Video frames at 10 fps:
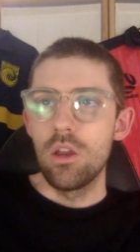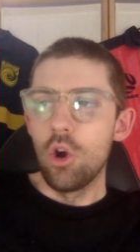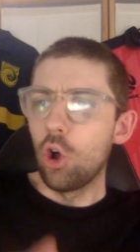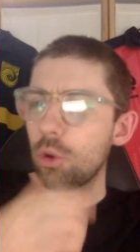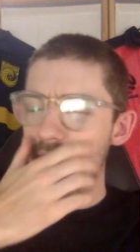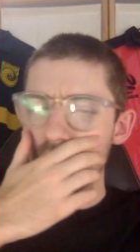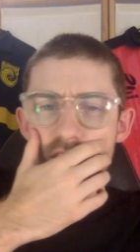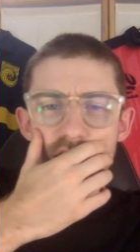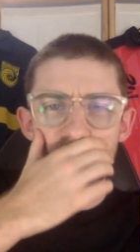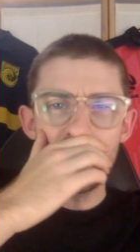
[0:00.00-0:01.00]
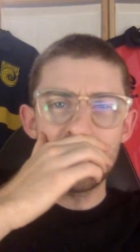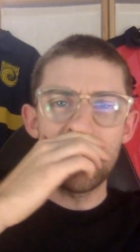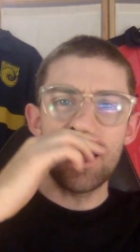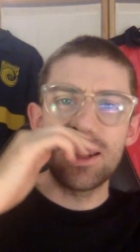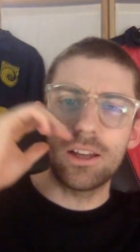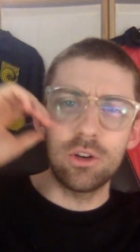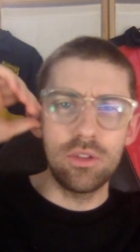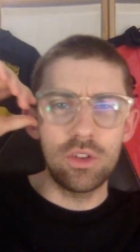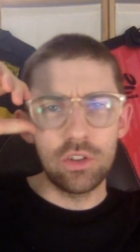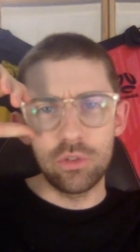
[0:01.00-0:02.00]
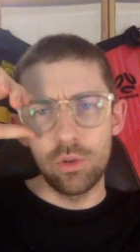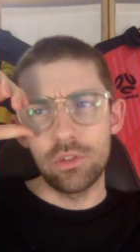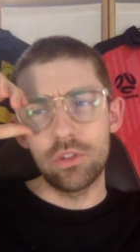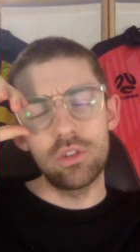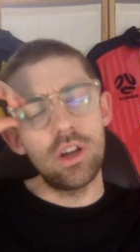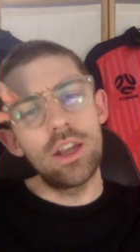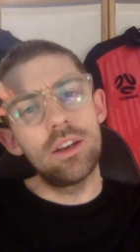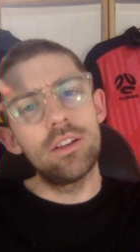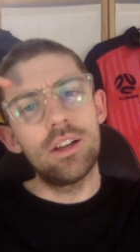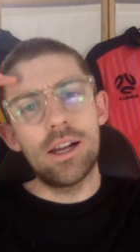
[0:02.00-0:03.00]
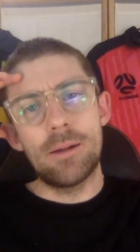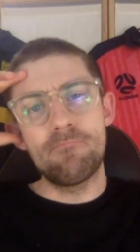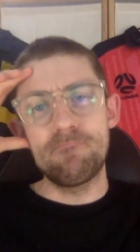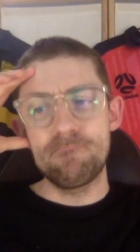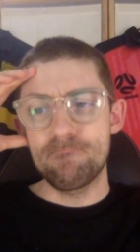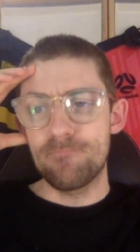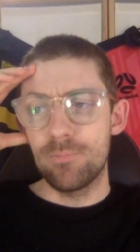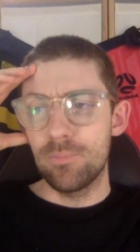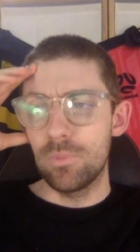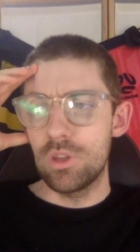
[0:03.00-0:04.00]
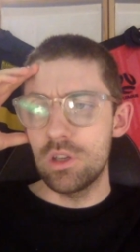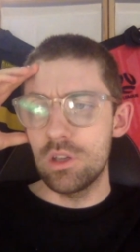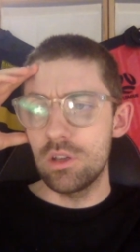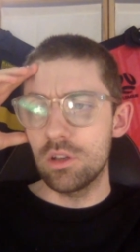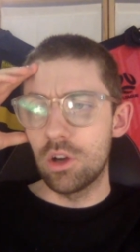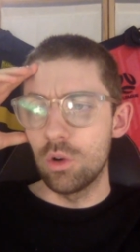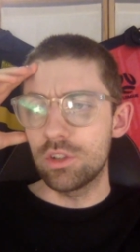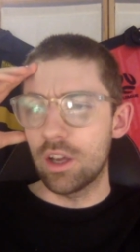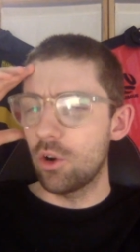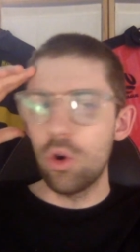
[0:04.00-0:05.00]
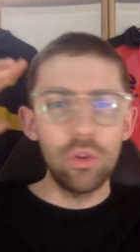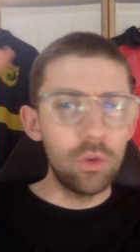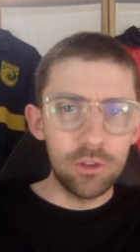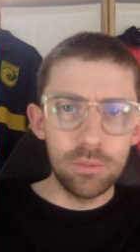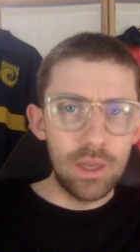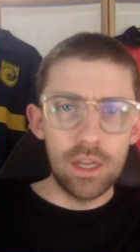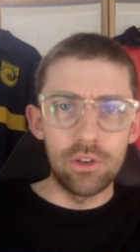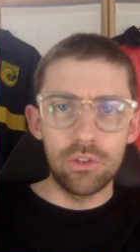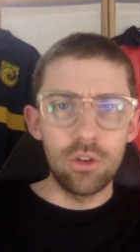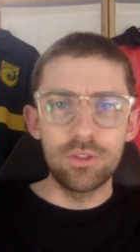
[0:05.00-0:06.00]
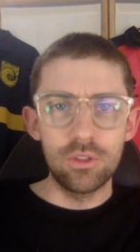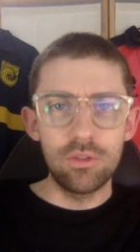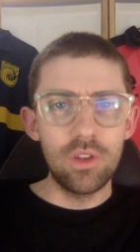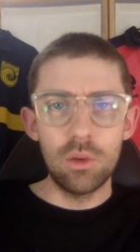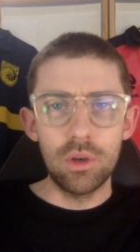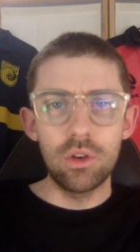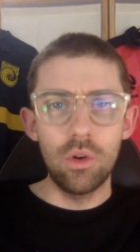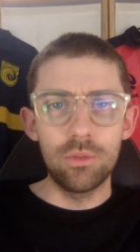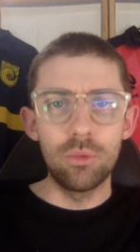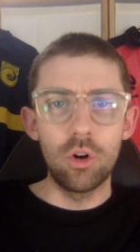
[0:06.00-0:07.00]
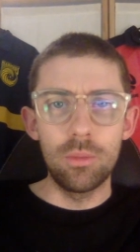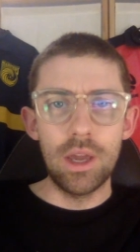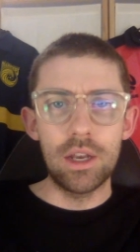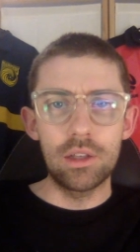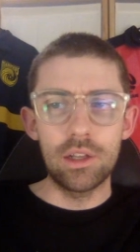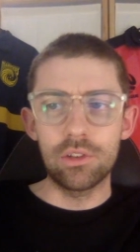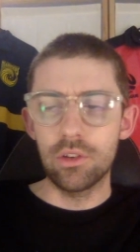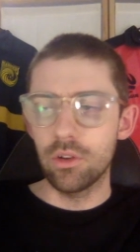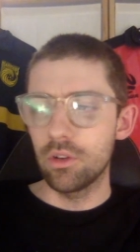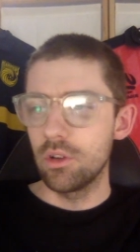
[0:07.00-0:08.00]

Although I did see something today. I don't know if you guys saw this online. I don't know too much about it, so if anyone knows more about it, let us know.